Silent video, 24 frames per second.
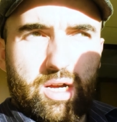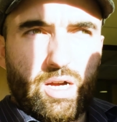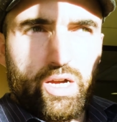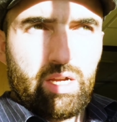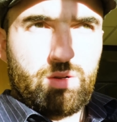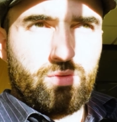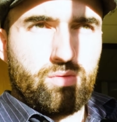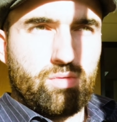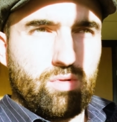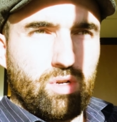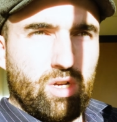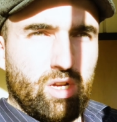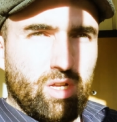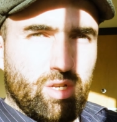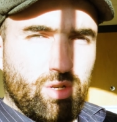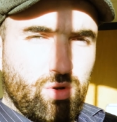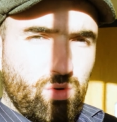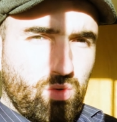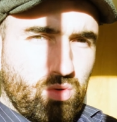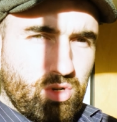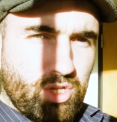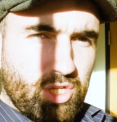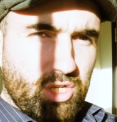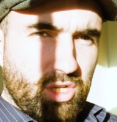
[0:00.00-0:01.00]
I will
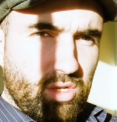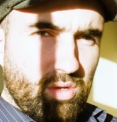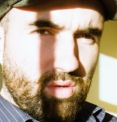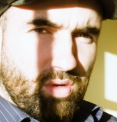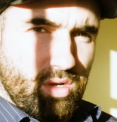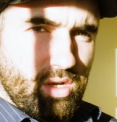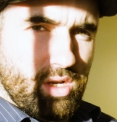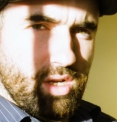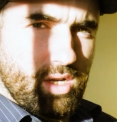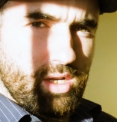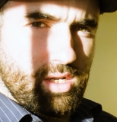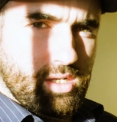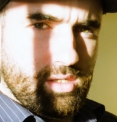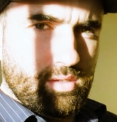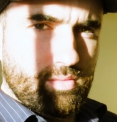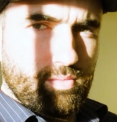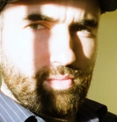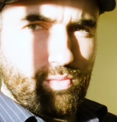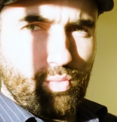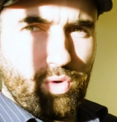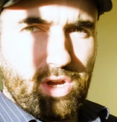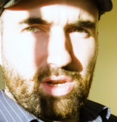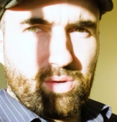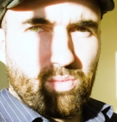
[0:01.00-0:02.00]
talk to you
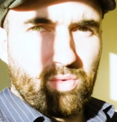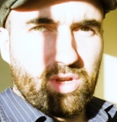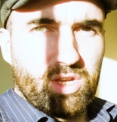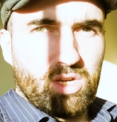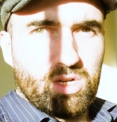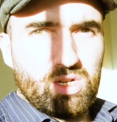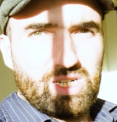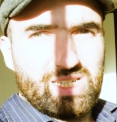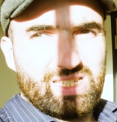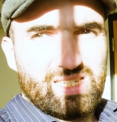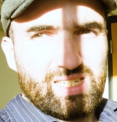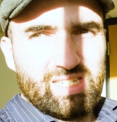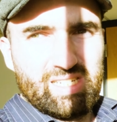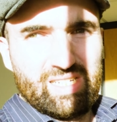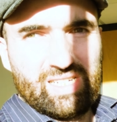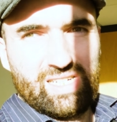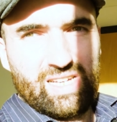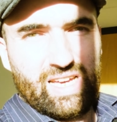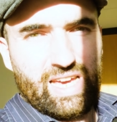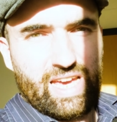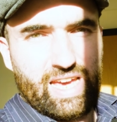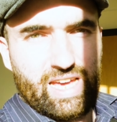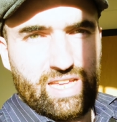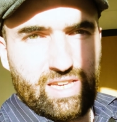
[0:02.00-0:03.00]
when we are
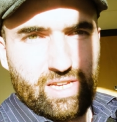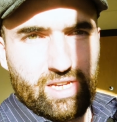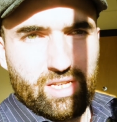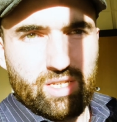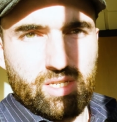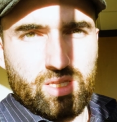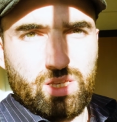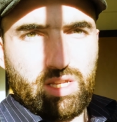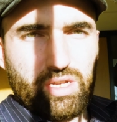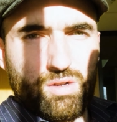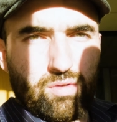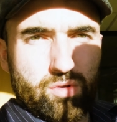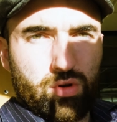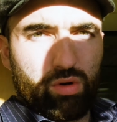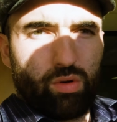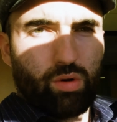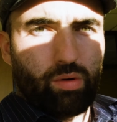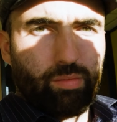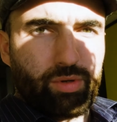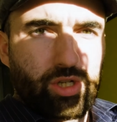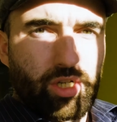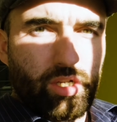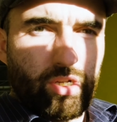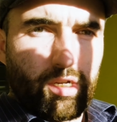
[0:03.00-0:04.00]
heading to the
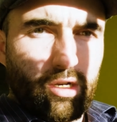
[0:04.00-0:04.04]
Guildhall.